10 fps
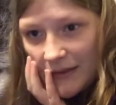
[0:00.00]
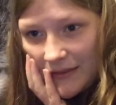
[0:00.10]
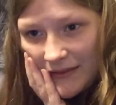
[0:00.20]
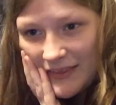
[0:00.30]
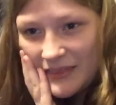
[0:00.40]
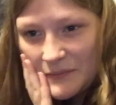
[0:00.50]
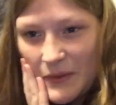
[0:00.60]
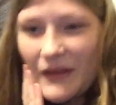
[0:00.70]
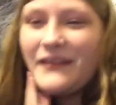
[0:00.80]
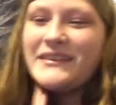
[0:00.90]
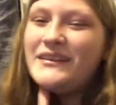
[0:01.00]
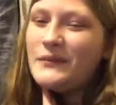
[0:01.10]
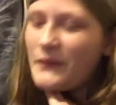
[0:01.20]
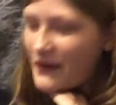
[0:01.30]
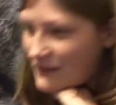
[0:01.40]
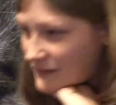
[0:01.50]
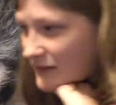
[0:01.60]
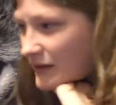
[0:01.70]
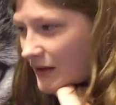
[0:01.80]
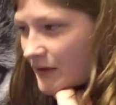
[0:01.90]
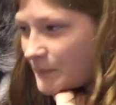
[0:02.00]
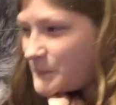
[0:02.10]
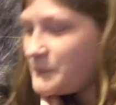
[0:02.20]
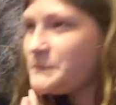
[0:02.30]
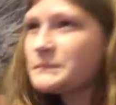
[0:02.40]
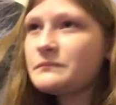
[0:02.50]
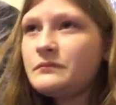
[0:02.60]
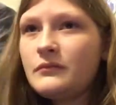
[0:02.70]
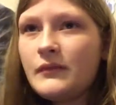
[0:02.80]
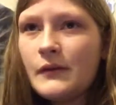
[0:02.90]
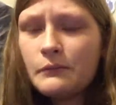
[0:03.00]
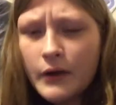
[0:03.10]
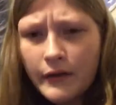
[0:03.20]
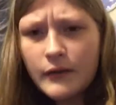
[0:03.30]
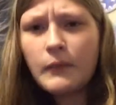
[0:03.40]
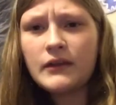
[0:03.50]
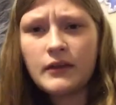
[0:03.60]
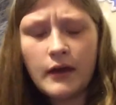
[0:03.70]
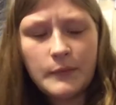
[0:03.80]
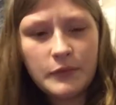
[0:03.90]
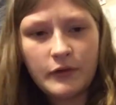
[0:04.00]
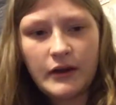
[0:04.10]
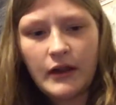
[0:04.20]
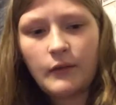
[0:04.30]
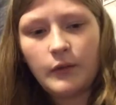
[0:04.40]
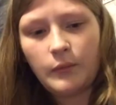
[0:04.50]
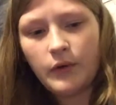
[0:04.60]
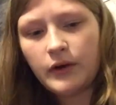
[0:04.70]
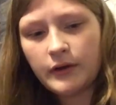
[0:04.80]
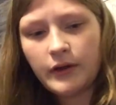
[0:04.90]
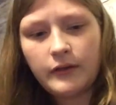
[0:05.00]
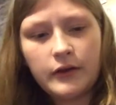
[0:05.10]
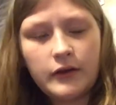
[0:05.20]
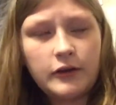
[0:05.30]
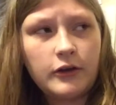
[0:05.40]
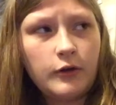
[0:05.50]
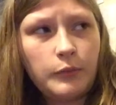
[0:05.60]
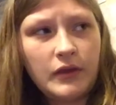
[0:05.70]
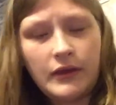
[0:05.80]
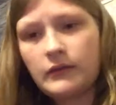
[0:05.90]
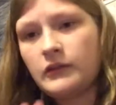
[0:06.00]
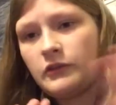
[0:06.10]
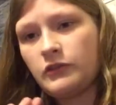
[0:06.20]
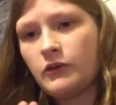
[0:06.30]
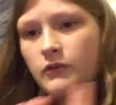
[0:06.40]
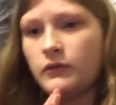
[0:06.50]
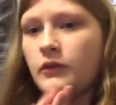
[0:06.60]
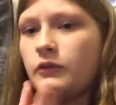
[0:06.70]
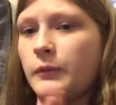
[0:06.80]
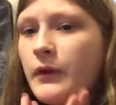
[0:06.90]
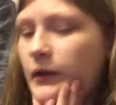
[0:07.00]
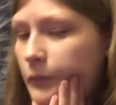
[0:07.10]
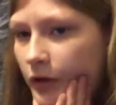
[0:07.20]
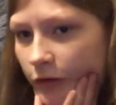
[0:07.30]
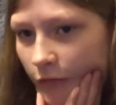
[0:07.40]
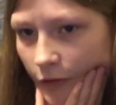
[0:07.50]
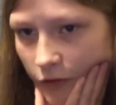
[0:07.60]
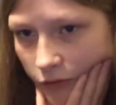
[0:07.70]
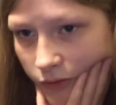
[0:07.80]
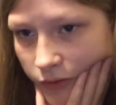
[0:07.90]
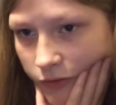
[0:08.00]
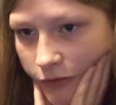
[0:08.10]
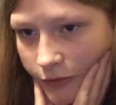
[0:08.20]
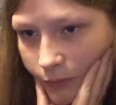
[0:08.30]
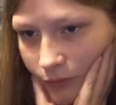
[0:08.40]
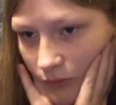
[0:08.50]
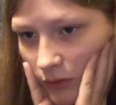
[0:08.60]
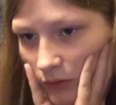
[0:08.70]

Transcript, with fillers: I like them all too much. Probably my tops right now are watercolor, Copic, and digital. Those are probably my favorites. Use.